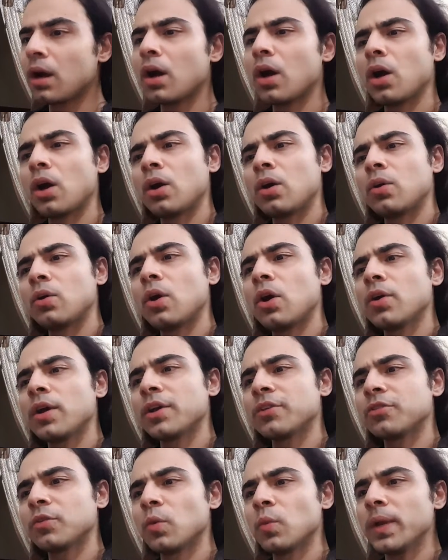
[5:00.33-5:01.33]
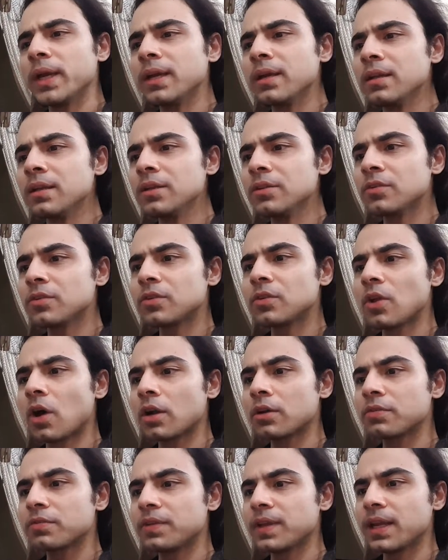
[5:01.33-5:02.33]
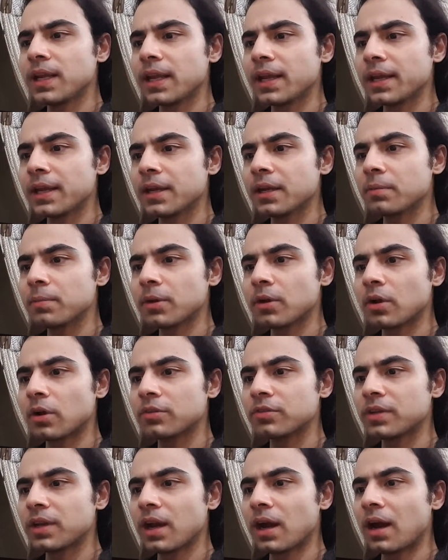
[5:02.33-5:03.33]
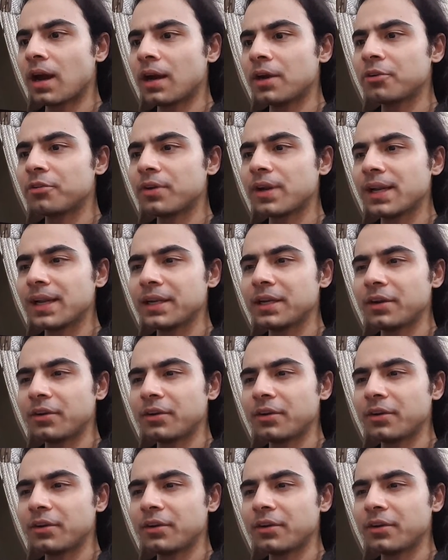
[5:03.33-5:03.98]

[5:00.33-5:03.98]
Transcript: Oh, okay, so Wiccan is not feeling it because they aren't really